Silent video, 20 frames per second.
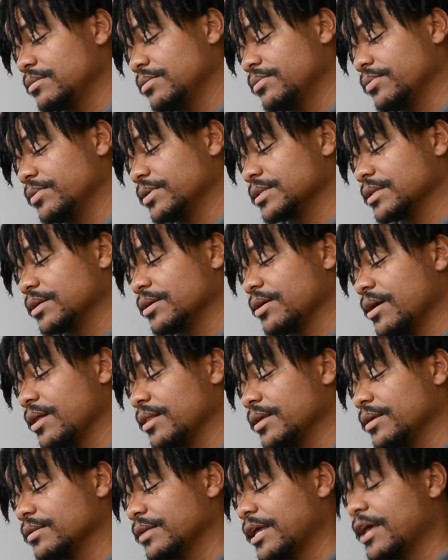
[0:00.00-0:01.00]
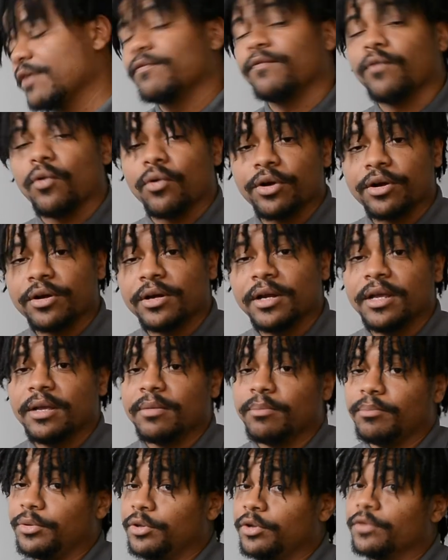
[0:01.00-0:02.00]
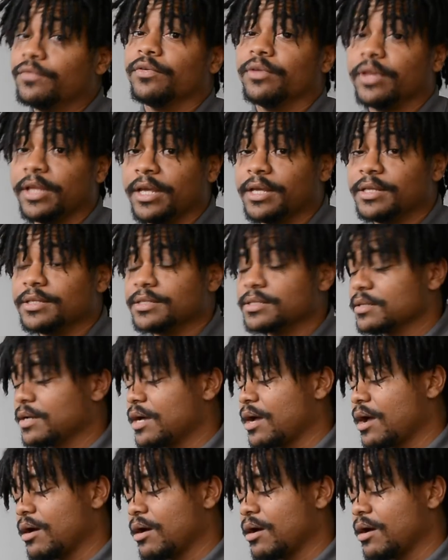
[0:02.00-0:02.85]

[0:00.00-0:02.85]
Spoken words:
what's it called, f4. Beautiful lens.